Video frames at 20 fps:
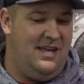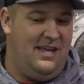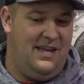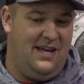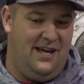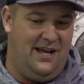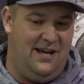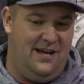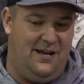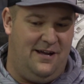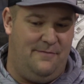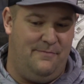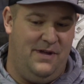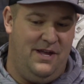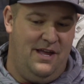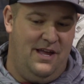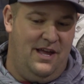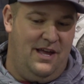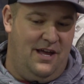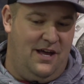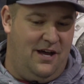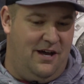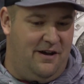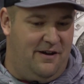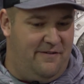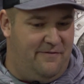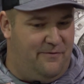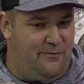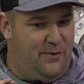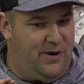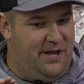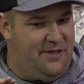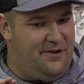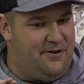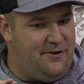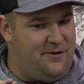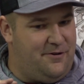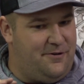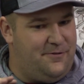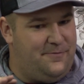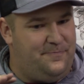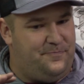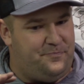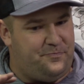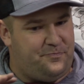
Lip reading: of whether